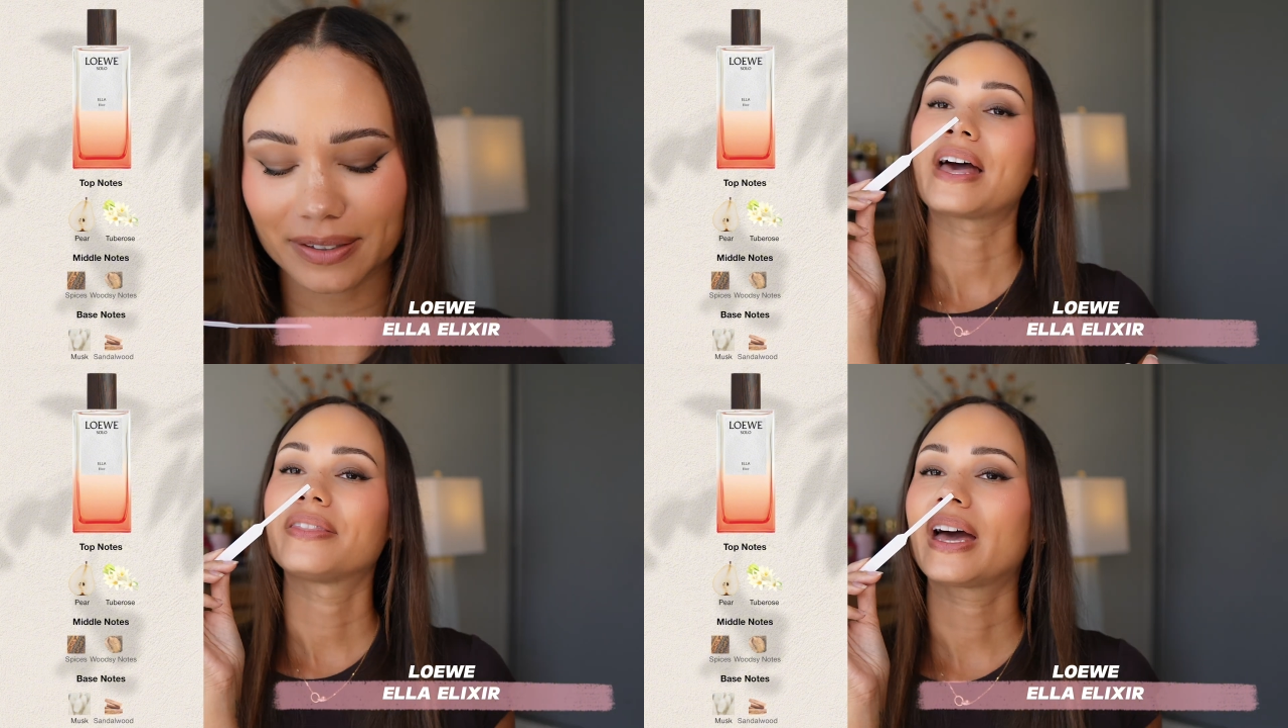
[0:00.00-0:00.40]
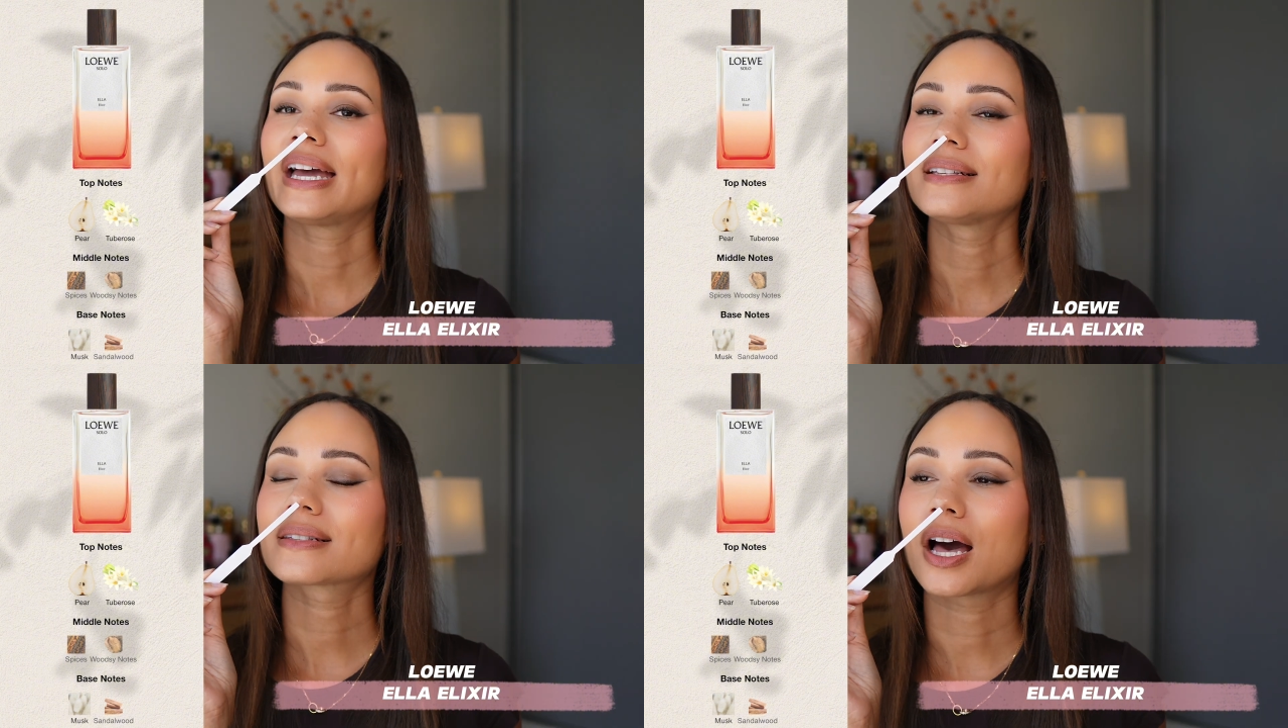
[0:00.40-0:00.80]
and that
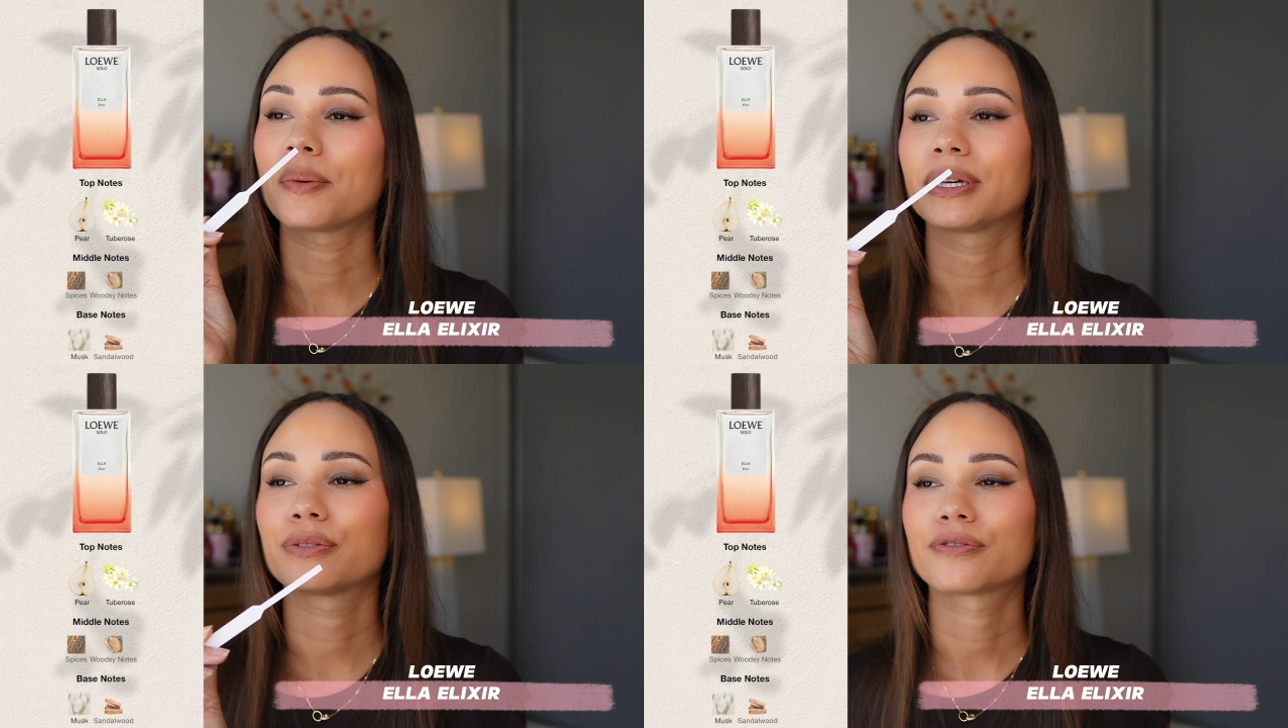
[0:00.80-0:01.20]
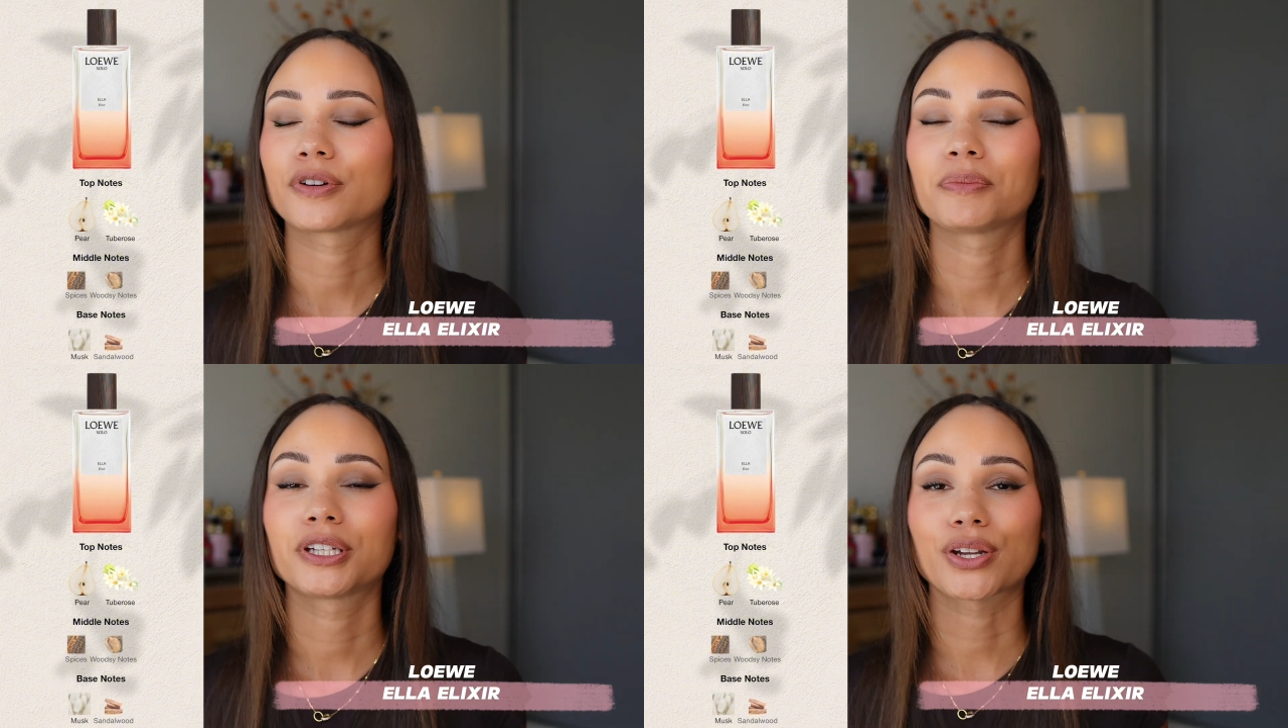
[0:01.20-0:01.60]
is coming
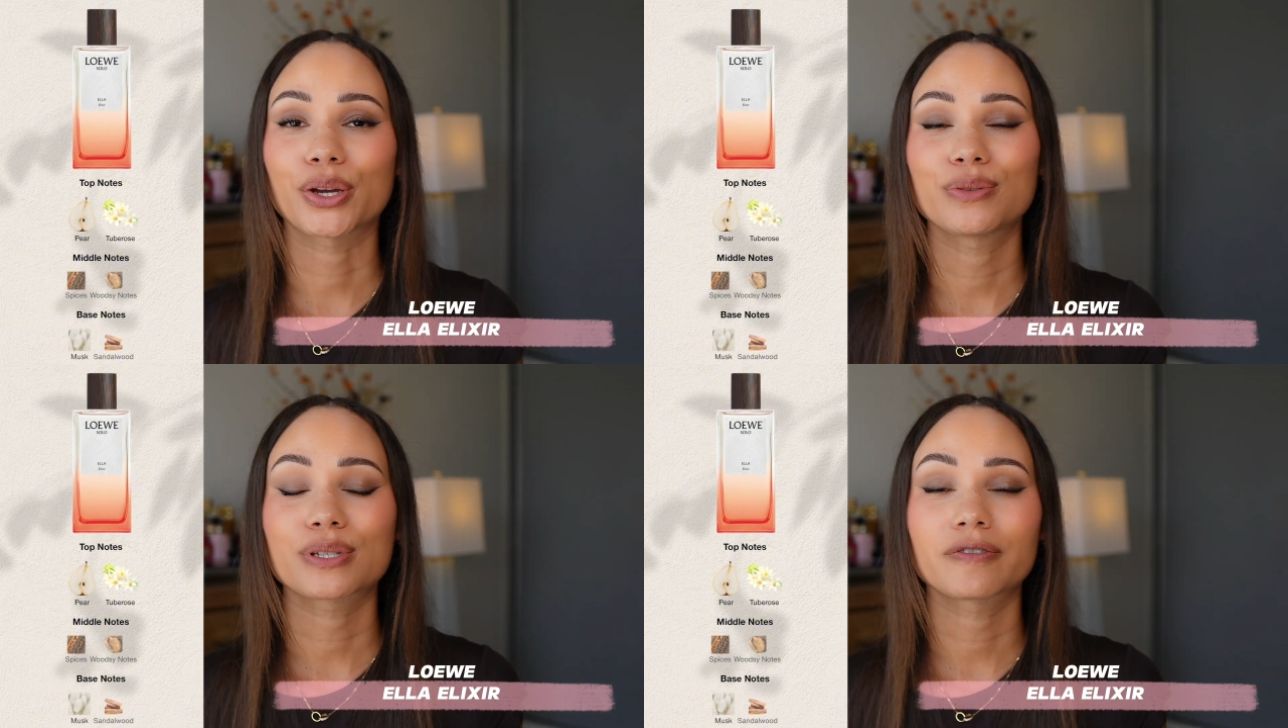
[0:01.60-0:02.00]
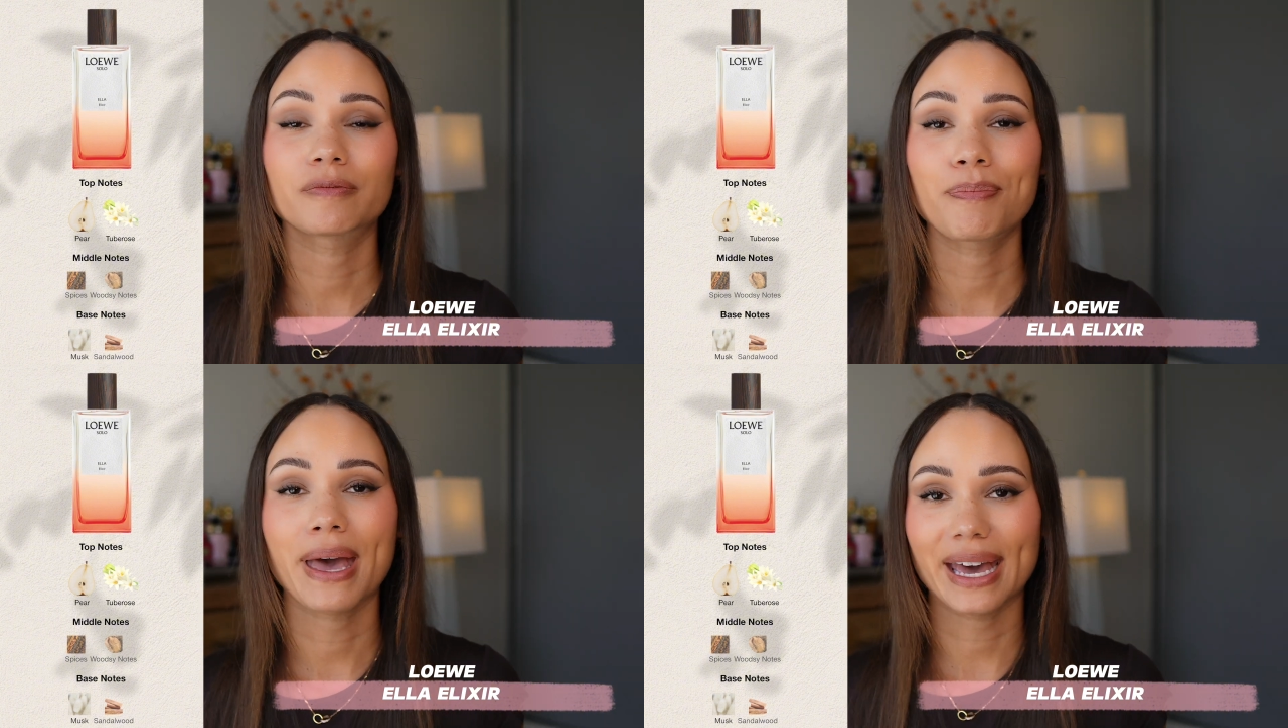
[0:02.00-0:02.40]
from the note
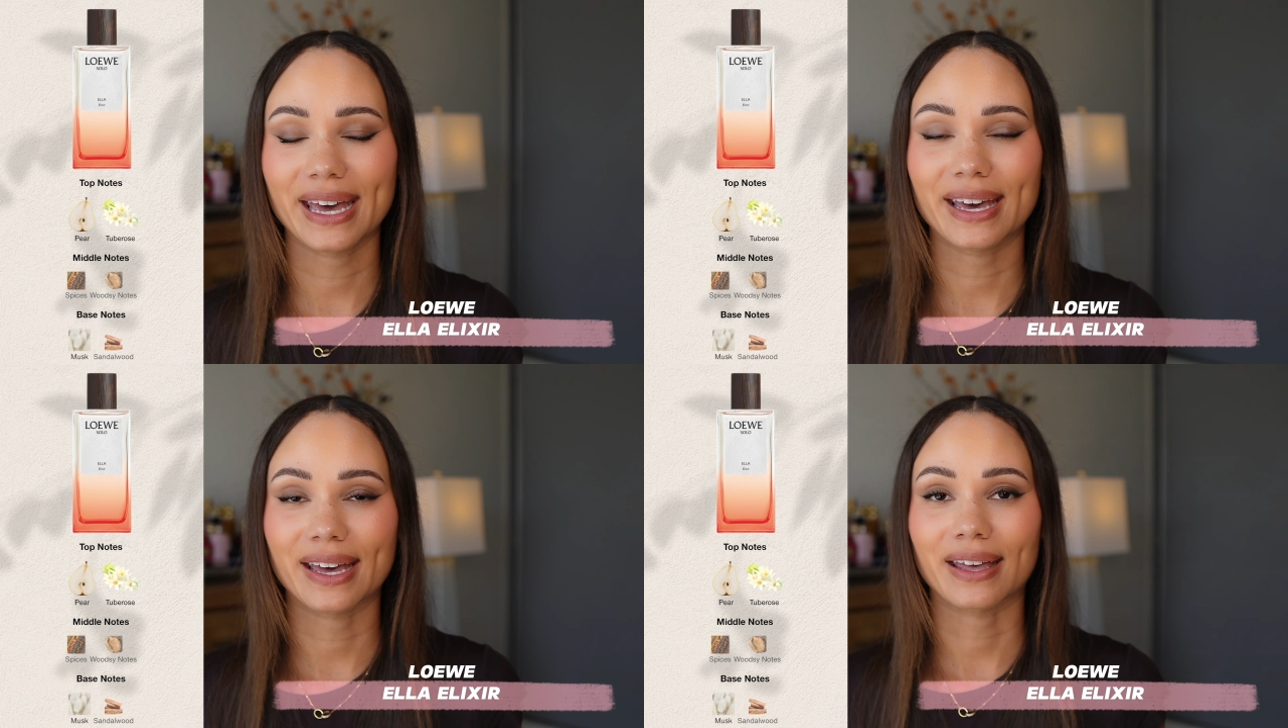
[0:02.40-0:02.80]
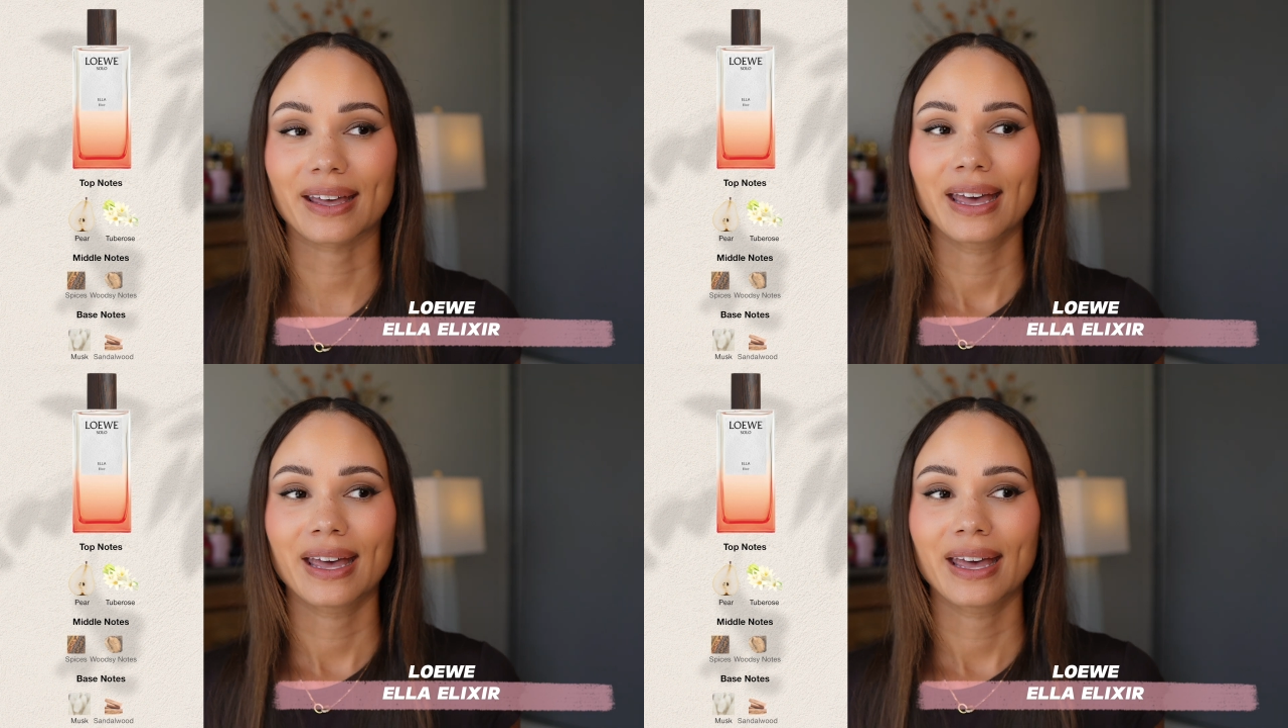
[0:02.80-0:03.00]
of pear.